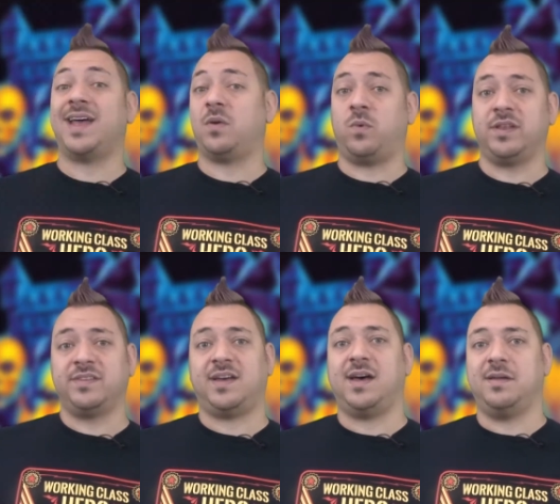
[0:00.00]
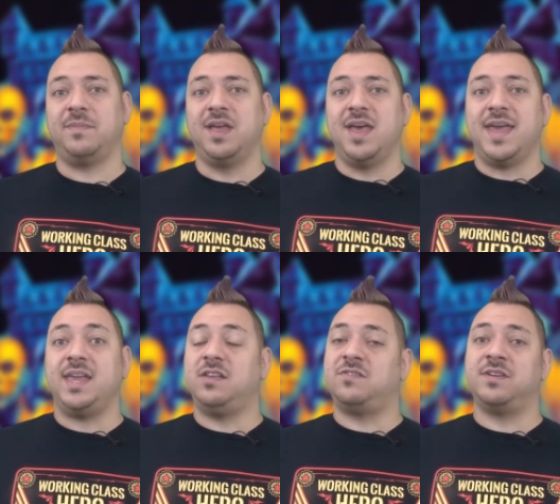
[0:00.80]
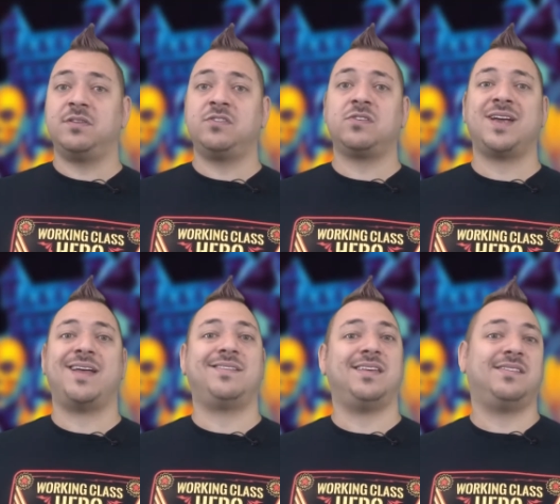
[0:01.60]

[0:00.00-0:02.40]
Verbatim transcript: at one time. Each villager has a